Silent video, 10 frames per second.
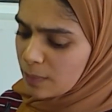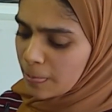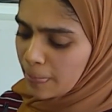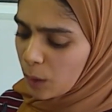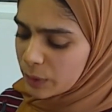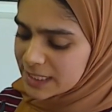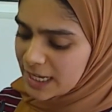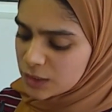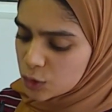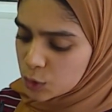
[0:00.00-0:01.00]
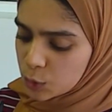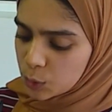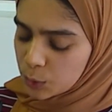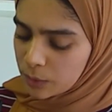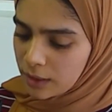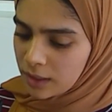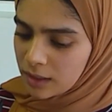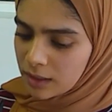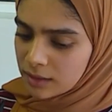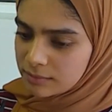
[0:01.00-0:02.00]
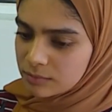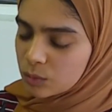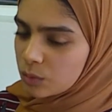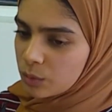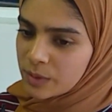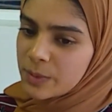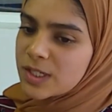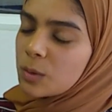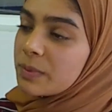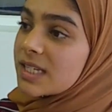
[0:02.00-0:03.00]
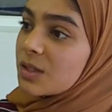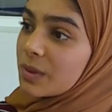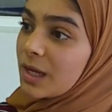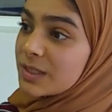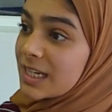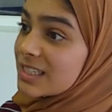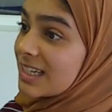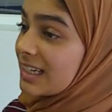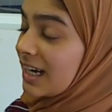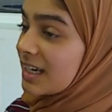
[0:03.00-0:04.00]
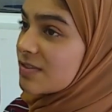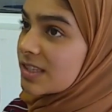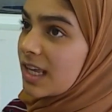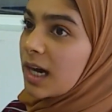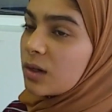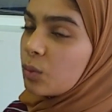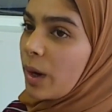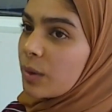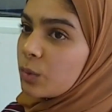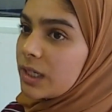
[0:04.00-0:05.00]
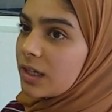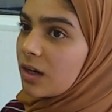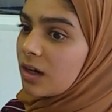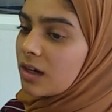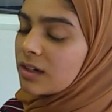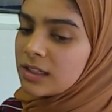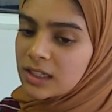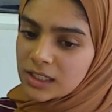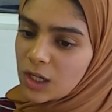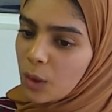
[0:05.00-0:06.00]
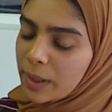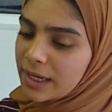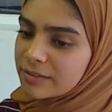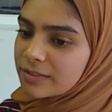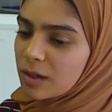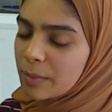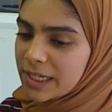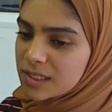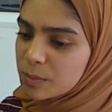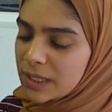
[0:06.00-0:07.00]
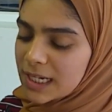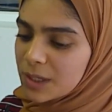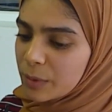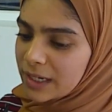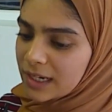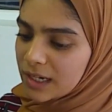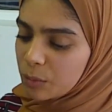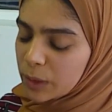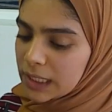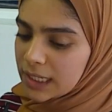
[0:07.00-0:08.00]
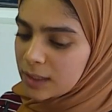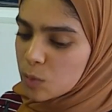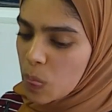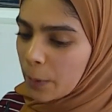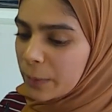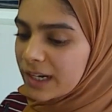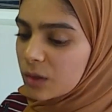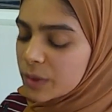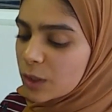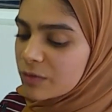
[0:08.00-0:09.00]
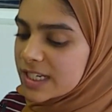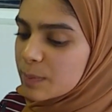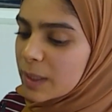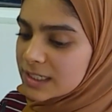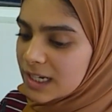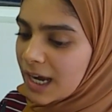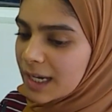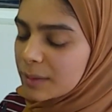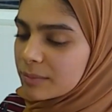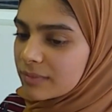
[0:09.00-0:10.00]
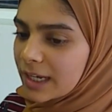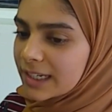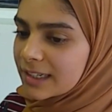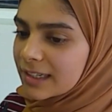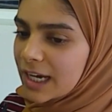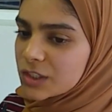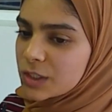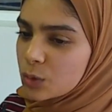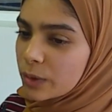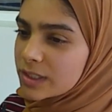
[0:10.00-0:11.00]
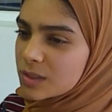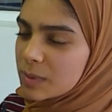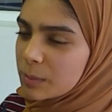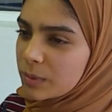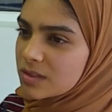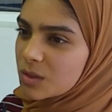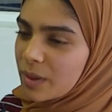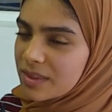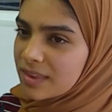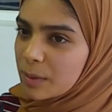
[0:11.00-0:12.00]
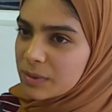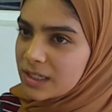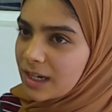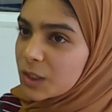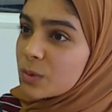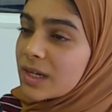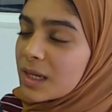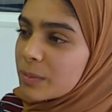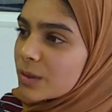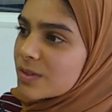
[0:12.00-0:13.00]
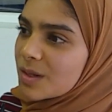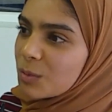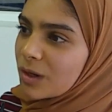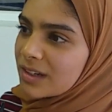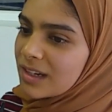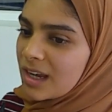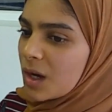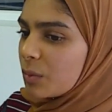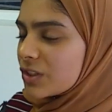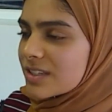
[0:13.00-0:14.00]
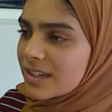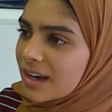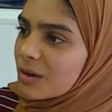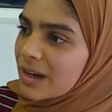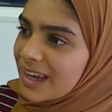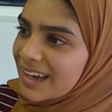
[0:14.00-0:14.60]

we tend to. We're so busy with our day-to-day lives that when we are going from A to B, we don't really spend time like actually talking to people. So whether that be like your neighbor or someone, we just say, "Oh, hey,"